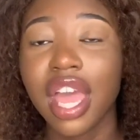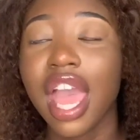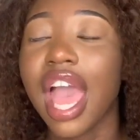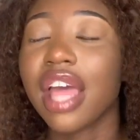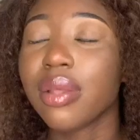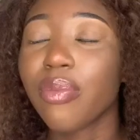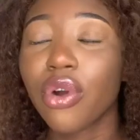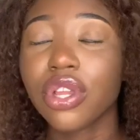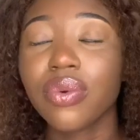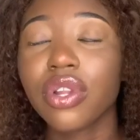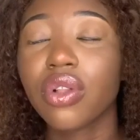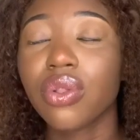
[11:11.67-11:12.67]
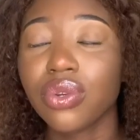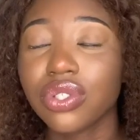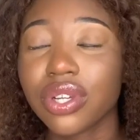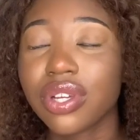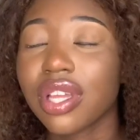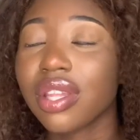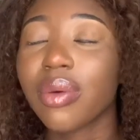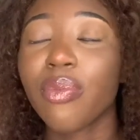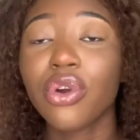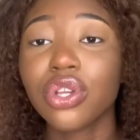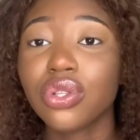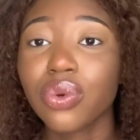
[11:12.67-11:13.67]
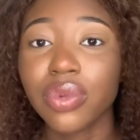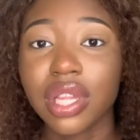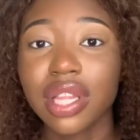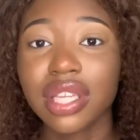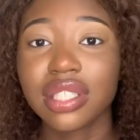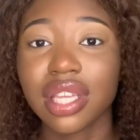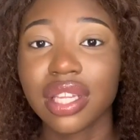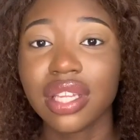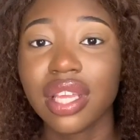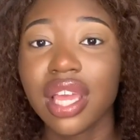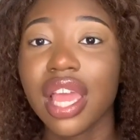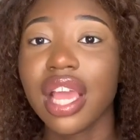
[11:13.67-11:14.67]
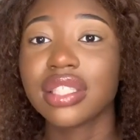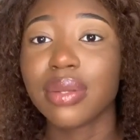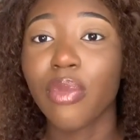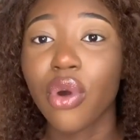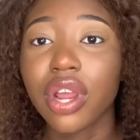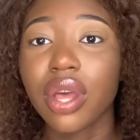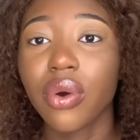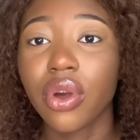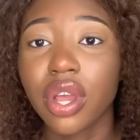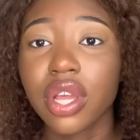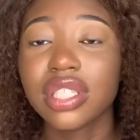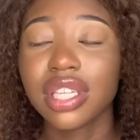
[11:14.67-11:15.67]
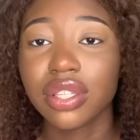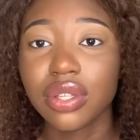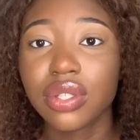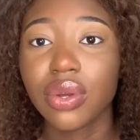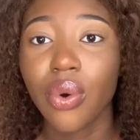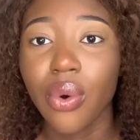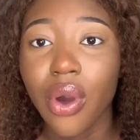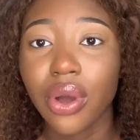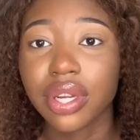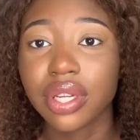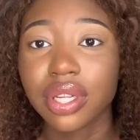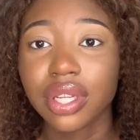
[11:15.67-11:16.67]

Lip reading: And the more you want to the more you don't want to listen, is the more it will continue to go on.